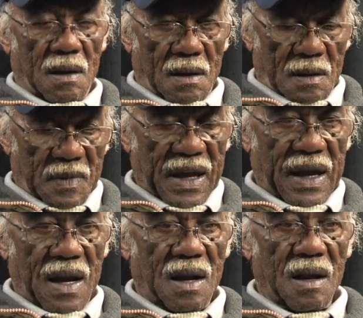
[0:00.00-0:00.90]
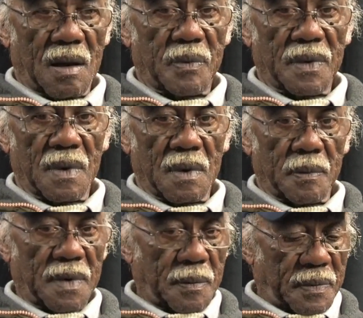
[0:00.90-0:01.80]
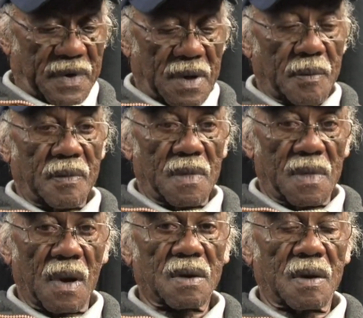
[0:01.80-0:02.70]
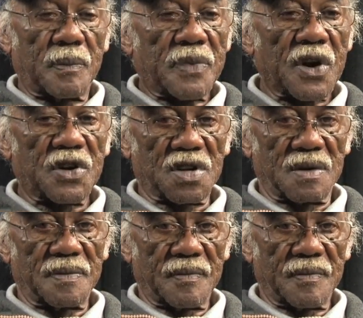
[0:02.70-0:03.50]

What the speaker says: a man, a productive person,